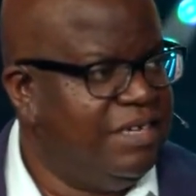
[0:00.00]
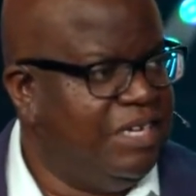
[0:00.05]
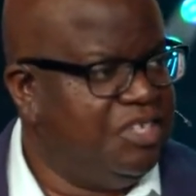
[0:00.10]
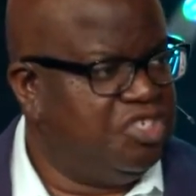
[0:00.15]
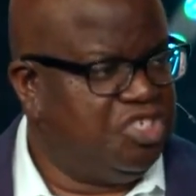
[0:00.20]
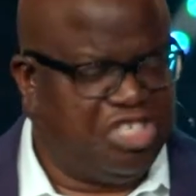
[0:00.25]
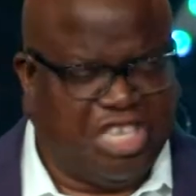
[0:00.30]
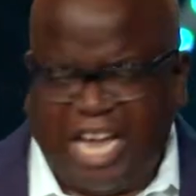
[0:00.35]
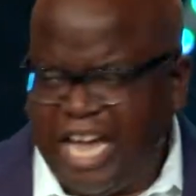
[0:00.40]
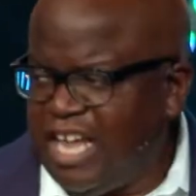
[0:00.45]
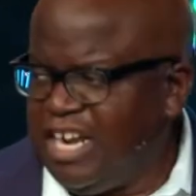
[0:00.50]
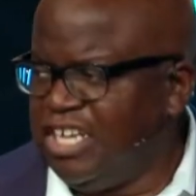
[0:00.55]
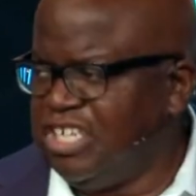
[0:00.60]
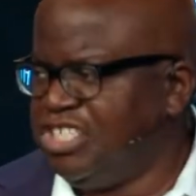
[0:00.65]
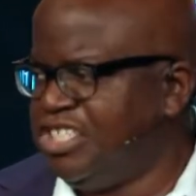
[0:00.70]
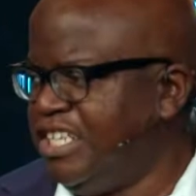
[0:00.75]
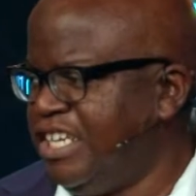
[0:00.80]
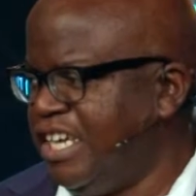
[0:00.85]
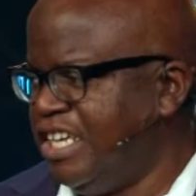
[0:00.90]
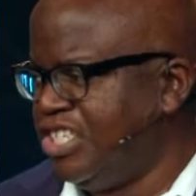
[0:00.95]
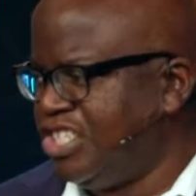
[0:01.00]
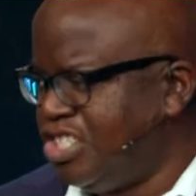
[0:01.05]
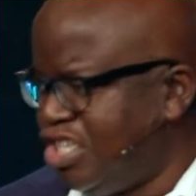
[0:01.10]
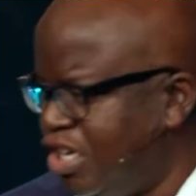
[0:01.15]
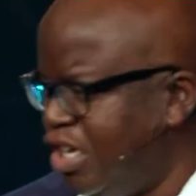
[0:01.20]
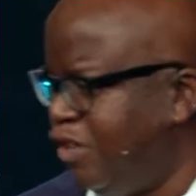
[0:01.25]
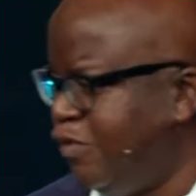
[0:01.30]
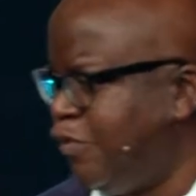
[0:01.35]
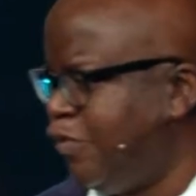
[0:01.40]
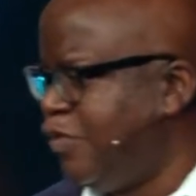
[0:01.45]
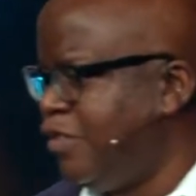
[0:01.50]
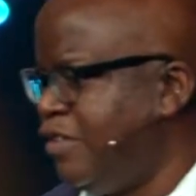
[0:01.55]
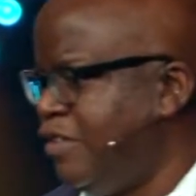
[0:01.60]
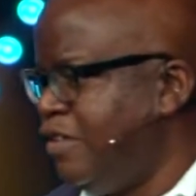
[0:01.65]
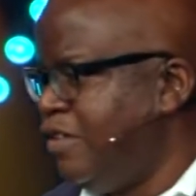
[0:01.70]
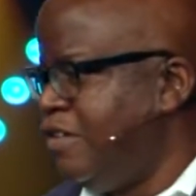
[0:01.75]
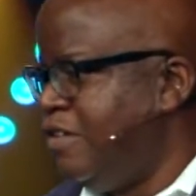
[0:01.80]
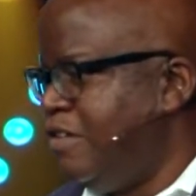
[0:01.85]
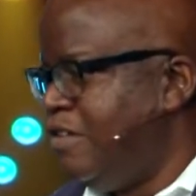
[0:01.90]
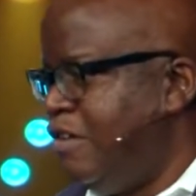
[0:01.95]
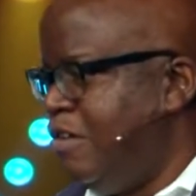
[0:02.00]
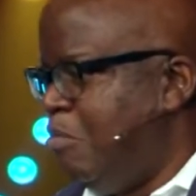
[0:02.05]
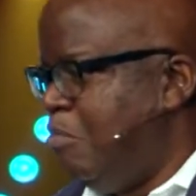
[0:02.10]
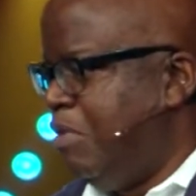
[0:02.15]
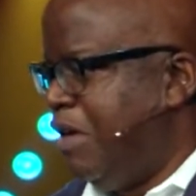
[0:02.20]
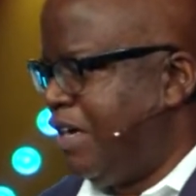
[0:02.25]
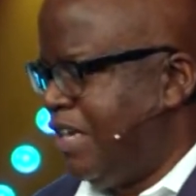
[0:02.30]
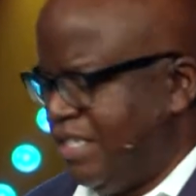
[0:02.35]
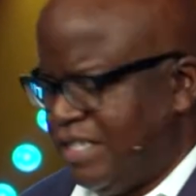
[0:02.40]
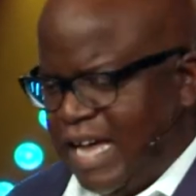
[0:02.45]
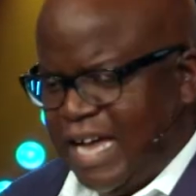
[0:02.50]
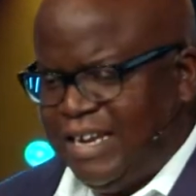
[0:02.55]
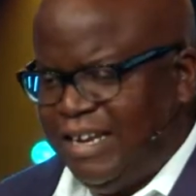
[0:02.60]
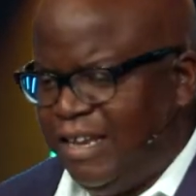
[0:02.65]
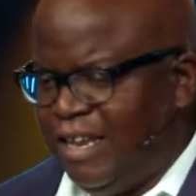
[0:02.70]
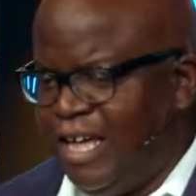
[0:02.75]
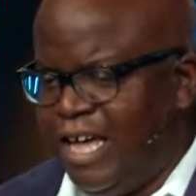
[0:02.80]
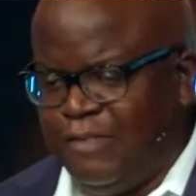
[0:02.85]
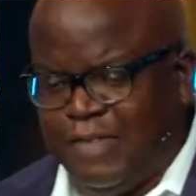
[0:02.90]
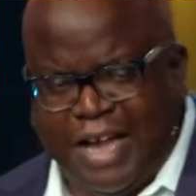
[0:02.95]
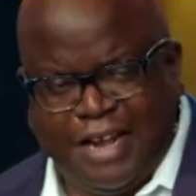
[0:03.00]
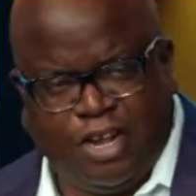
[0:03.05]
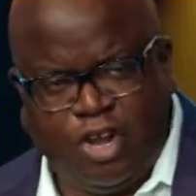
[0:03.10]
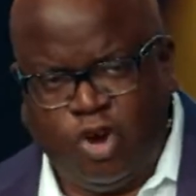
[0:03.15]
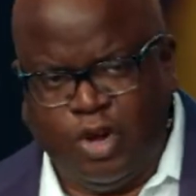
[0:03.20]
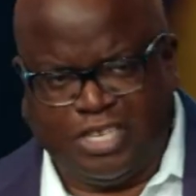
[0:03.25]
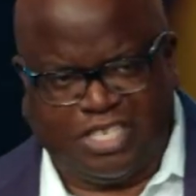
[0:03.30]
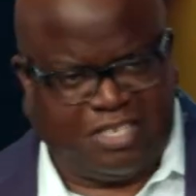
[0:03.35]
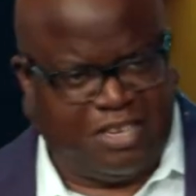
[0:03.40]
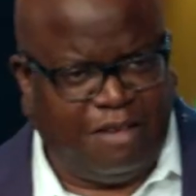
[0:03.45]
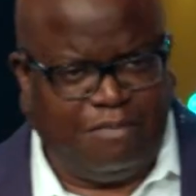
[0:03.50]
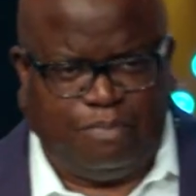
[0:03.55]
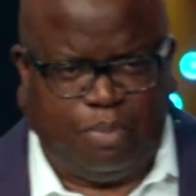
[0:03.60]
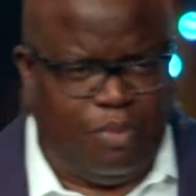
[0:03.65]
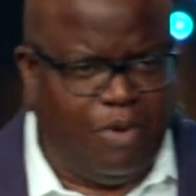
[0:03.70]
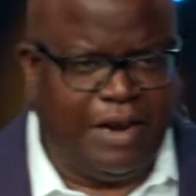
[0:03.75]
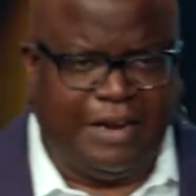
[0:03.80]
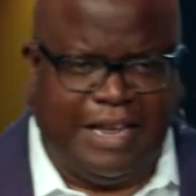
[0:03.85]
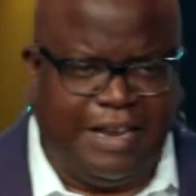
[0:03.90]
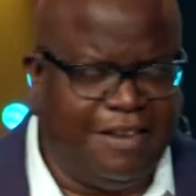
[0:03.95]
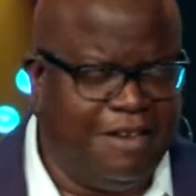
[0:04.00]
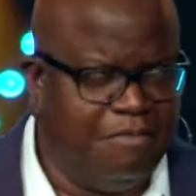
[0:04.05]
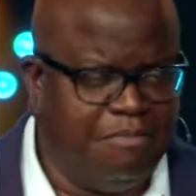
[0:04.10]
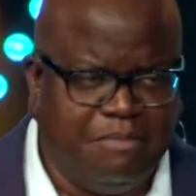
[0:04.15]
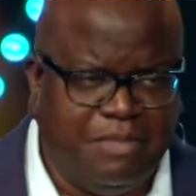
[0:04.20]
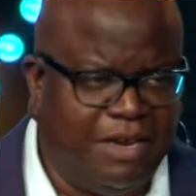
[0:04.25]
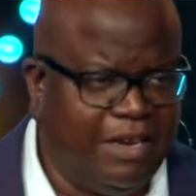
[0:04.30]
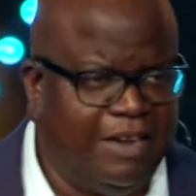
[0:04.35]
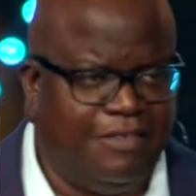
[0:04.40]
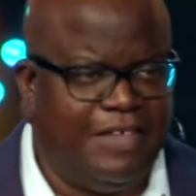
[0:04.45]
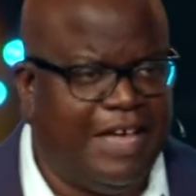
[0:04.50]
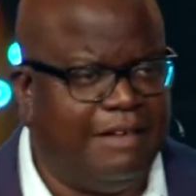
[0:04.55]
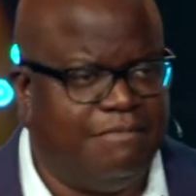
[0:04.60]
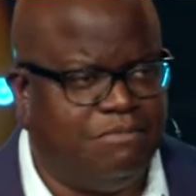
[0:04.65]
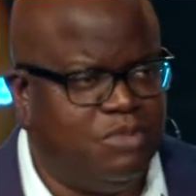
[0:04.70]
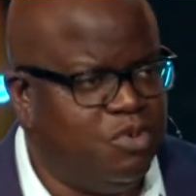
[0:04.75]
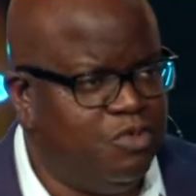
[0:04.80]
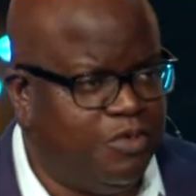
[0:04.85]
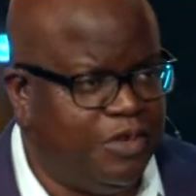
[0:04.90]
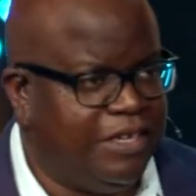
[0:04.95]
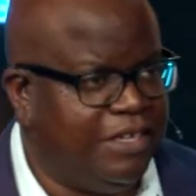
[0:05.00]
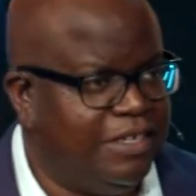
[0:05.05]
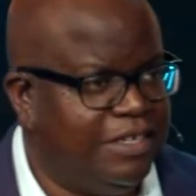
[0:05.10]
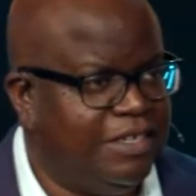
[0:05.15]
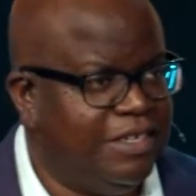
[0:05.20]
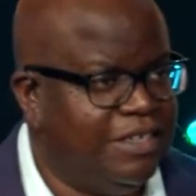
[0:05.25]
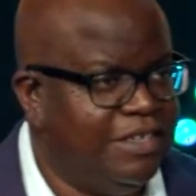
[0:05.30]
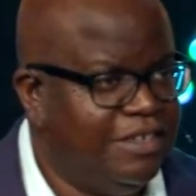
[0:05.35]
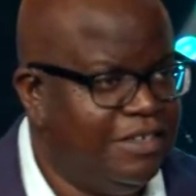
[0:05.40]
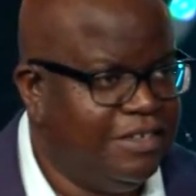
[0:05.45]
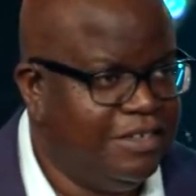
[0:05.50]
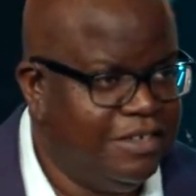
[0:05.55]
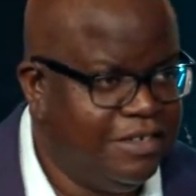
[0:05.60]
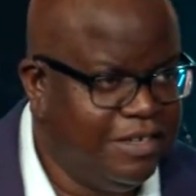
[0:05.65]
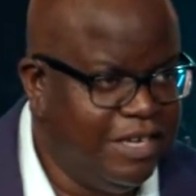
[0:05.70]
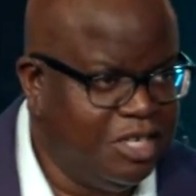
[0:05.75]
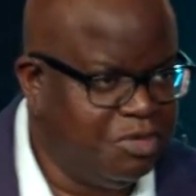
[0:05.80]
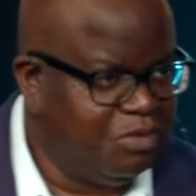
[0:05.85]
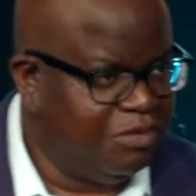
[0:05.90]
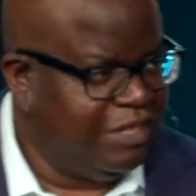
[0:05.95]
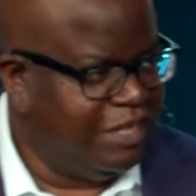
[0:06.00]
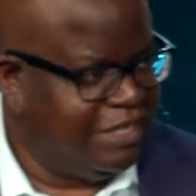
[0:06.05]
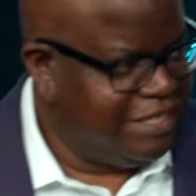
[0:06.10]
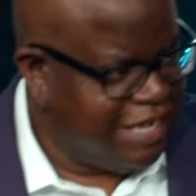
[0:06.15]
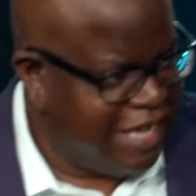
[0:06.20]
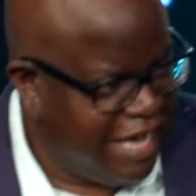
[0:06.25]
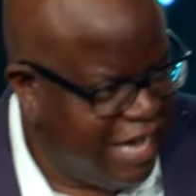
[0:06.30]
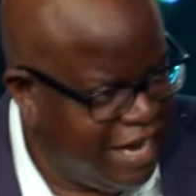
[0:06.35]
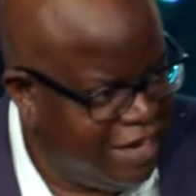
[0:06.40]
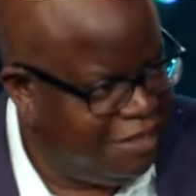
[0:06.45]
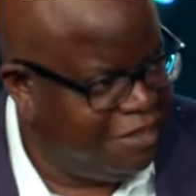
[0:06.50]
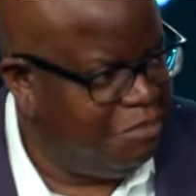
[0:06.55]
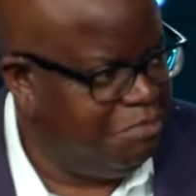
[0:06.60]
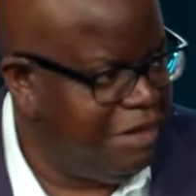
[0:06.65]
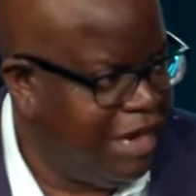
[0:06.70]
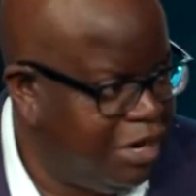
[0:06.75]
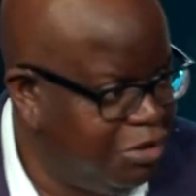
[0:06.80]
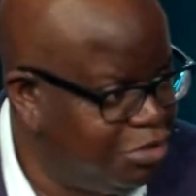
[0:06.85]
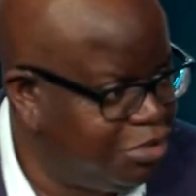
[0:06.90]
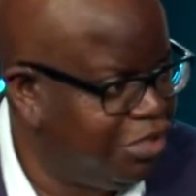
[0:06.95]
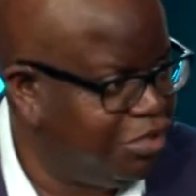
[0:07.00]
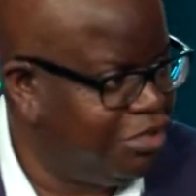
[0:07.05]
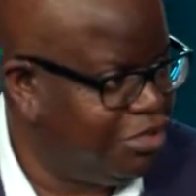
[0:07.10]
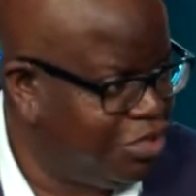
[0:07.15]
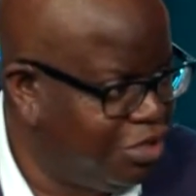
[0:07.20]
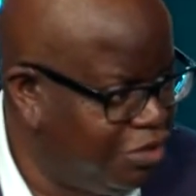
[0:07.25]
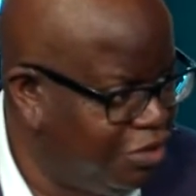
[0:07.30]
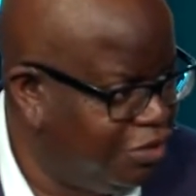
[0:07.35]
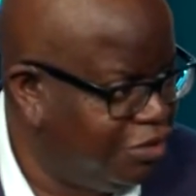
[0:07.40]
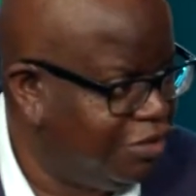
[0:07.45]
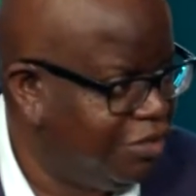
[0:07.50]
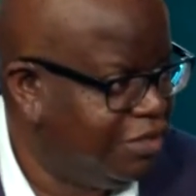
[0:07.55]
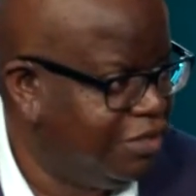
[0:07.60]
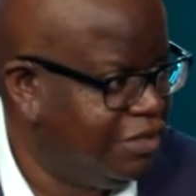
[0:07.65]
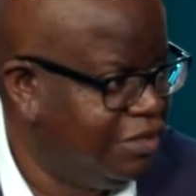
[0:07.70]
It's challenging, it's tough. But because I know at some point in the middle of that movie is tide of the battle is going to turn.